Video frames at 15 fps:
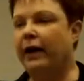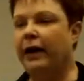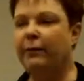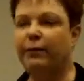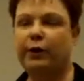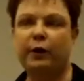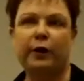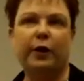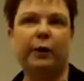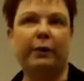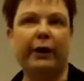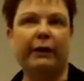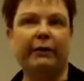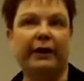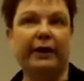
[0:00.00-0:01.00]
If you look
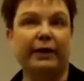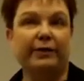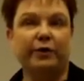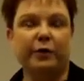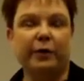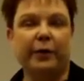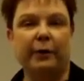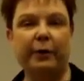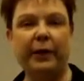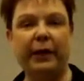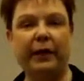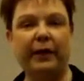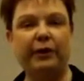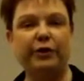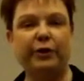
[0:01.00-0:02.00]
about the history of
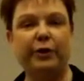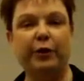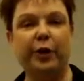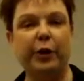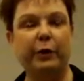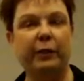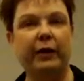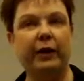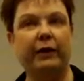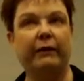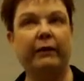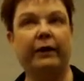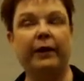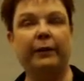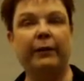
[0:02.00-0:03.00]
peanuts, you know
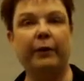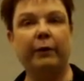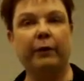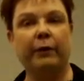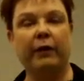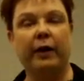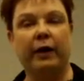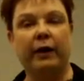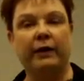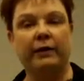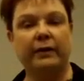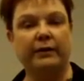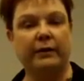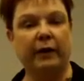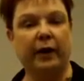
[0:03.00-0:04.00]
that they were
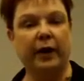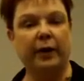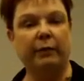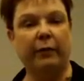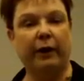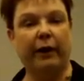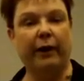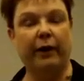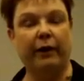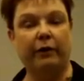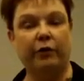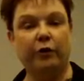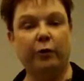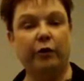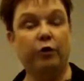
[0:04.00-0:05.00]
designed by
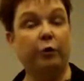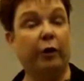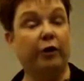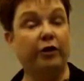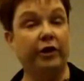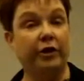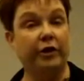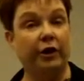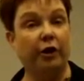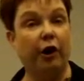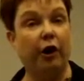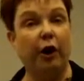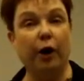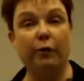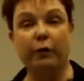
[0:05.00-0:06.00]
George Washington
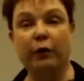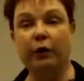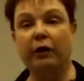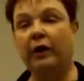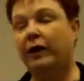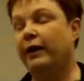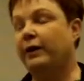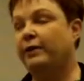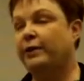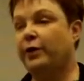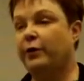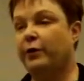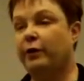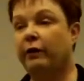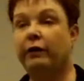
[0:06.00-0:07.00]
Carver.
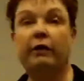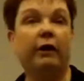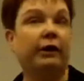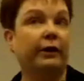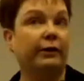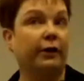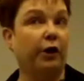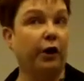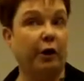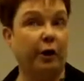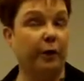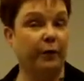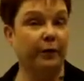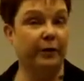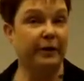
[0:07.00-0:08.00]
So you could call it the
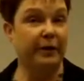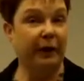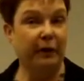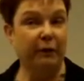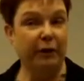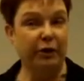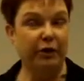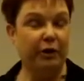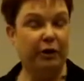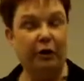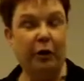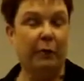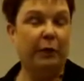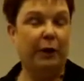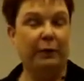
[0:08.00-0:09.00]
Carver sandwich
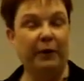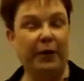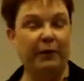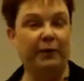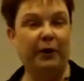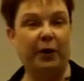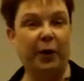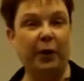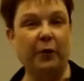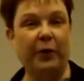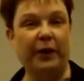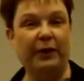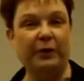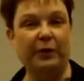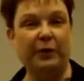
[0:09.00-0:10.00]
and nobody would even know
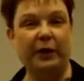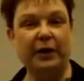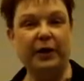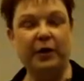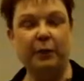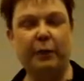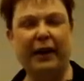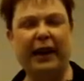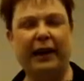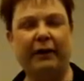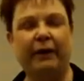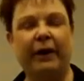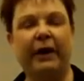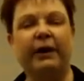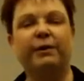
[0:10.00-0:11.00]
what it's going to
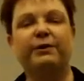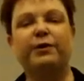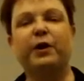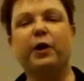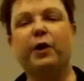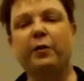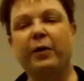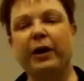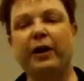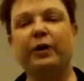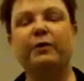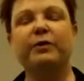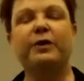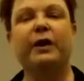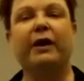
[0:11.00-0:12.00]
be. So
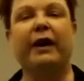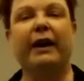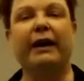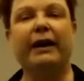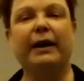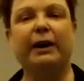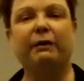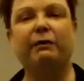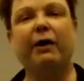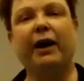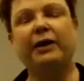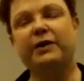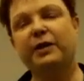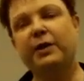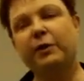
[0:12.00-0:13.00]
there's
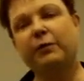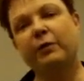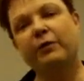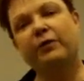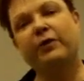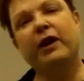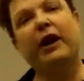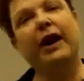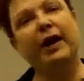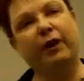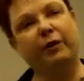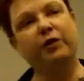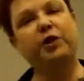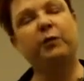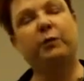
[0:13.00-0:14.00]
lots of different
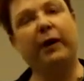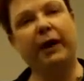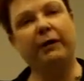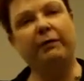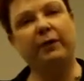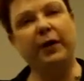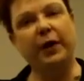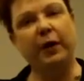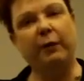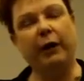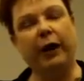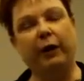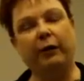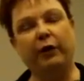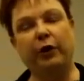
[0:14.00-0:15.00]
titles you might think
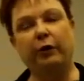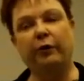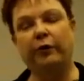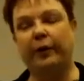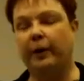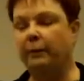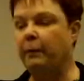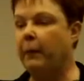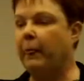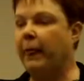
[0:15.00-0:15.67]
about using.